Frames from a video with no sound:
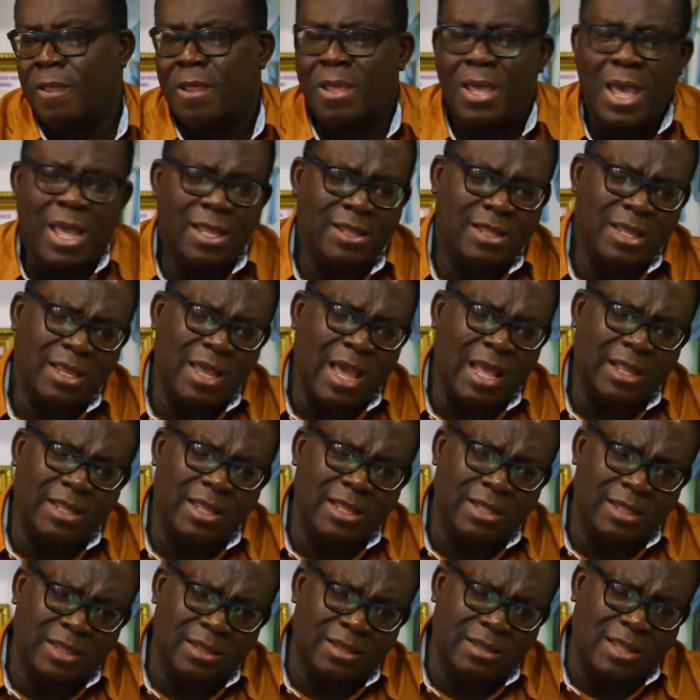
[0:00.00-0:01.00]
I
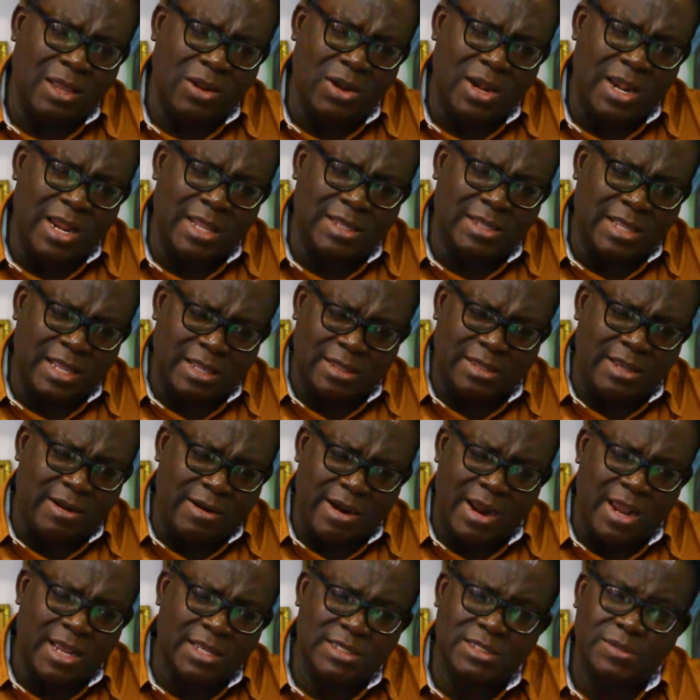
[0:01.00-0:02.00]
think the letter, there
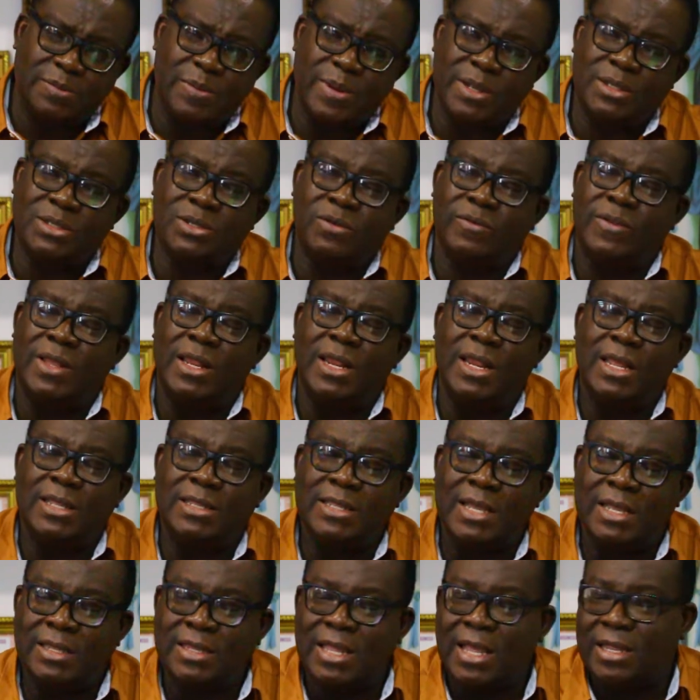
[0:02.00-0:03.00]
are aspects of the
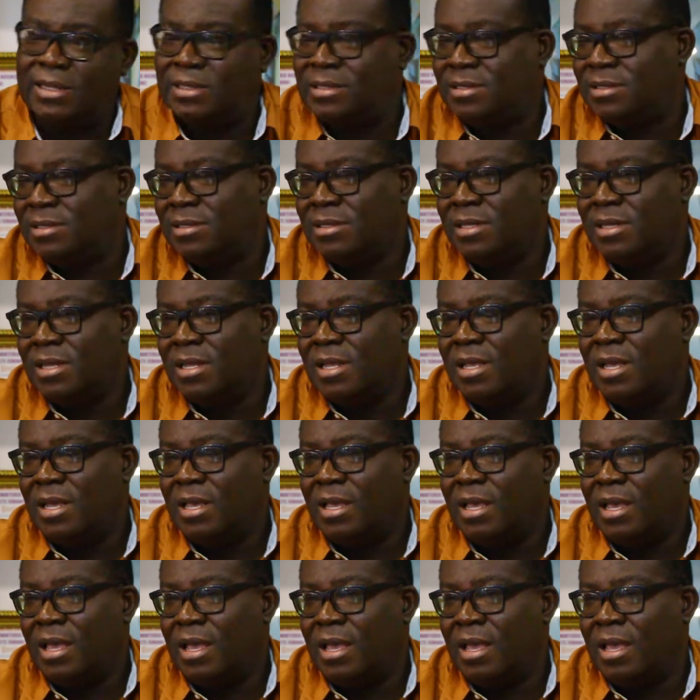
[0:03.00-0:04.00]
letter that
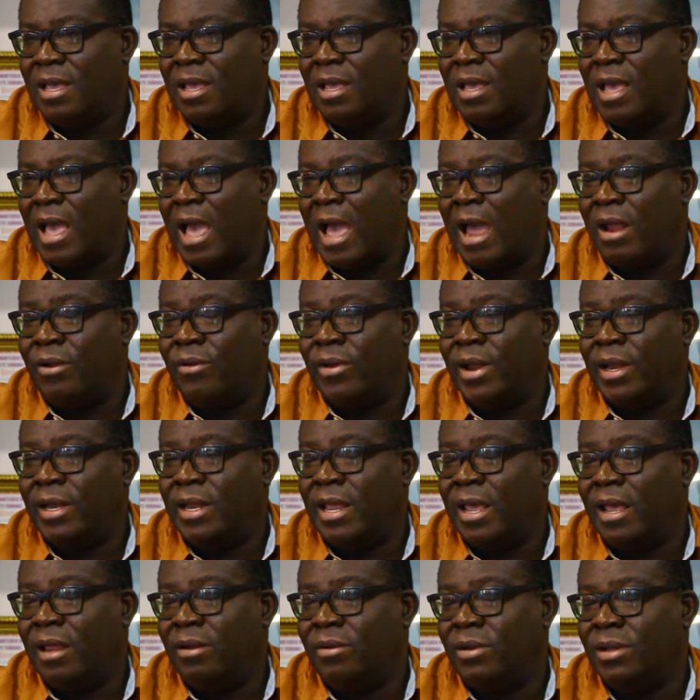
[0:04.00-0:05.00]
are red
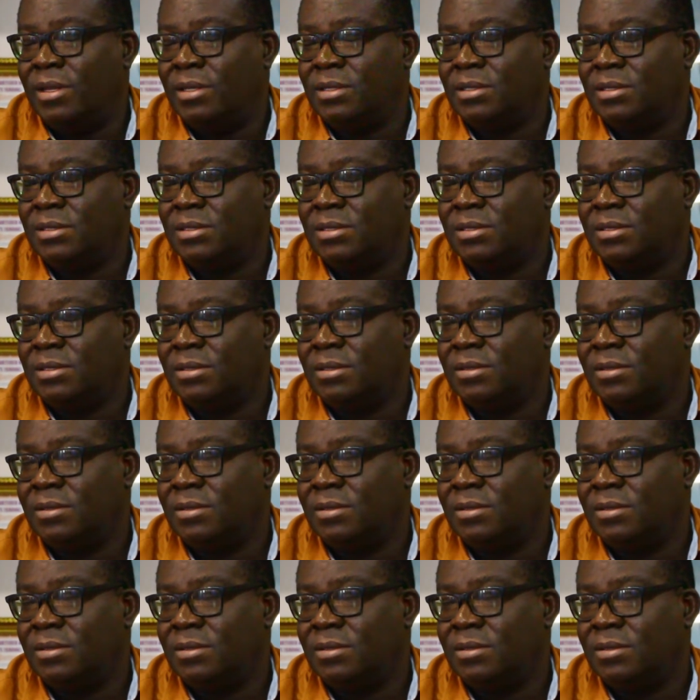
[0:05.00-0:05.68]
herrings.